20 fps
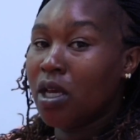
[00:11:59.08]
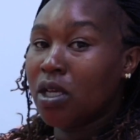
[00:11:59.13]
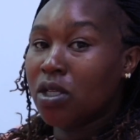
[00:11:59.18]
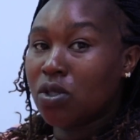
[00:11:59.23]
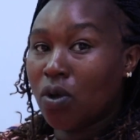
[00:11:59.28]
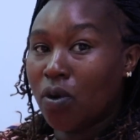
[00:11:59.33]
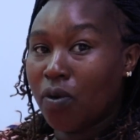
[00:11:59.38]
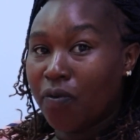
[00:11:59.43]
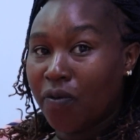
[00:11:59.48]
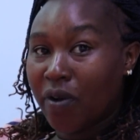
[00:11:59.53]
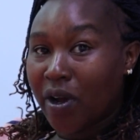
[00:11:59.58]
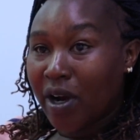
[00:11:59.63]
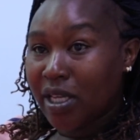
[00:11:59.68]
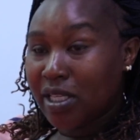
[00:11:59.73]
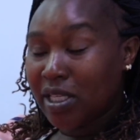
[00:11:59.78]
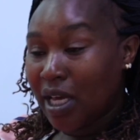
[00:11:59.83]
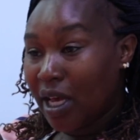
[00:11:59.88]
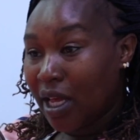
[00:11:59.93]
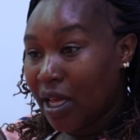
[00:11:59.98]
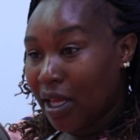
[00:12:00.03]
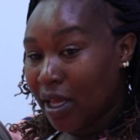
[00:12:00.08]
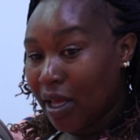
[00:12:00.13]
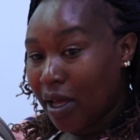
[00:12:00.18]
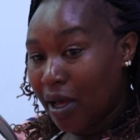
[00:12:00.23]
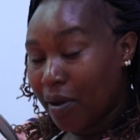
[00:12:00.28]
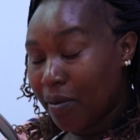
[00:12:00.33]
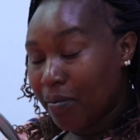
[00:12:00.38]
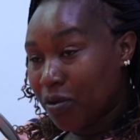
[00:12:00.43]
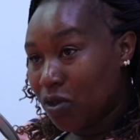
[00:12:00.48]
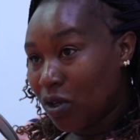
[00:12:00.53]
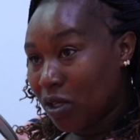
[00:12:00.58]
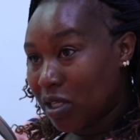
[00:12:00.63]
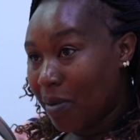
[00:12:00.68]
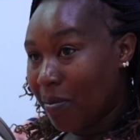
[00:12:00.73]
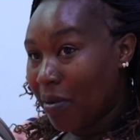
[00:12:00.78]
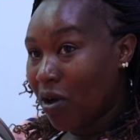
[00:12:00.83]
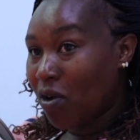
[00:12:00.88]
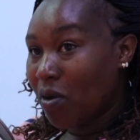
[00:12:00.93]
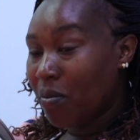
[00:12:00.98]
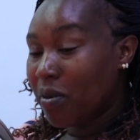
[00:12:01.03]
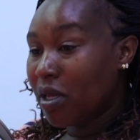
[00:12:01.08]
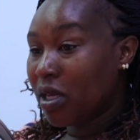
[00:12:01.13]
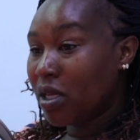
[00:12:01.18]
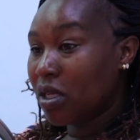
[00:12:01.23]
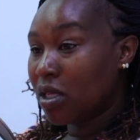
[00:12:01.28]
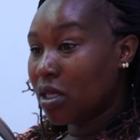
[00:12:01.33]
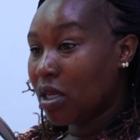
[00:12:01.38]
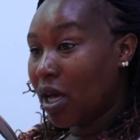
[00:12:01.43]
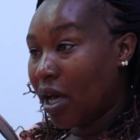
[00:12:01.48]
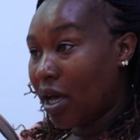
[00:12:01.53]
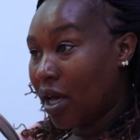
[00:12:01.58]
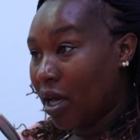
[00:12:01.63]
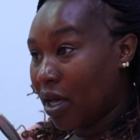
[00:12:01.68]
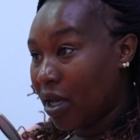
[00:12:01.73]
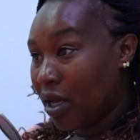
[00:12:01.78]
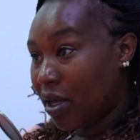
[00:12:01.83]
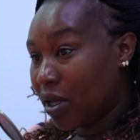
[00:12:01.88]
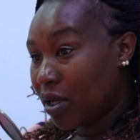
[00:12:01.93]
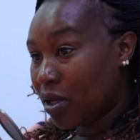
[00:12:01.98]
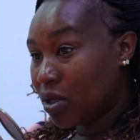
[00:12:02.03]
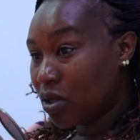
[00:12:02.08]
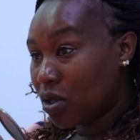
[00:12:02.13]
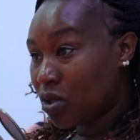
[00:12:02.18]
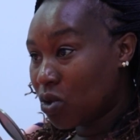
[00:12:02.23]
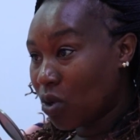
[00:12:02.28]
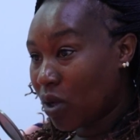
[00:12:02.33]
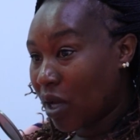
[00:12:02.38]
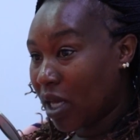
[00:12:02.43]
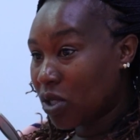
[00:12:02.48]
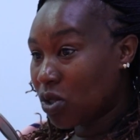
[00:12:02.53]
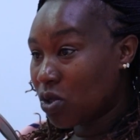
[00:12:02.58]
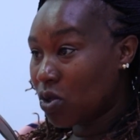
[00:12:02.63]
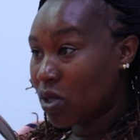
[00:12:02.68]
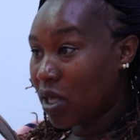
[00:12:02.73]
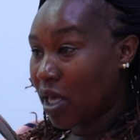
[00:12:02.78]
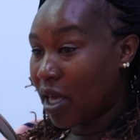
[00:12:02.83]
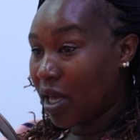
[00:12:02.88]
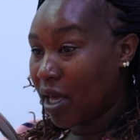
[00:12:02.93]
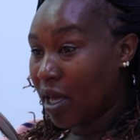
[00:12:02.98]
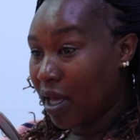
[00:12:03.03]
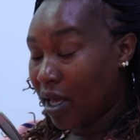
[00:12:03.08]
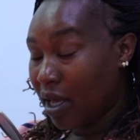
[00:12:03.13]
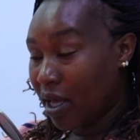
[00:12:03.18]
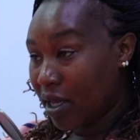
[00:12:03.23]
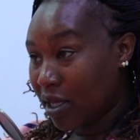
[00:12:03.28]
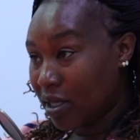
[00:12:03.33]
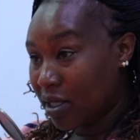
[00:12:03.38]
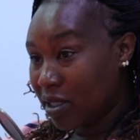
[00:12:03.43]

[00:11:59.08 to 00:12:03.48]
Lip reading: So Faraja, Dr. Makomi took us to the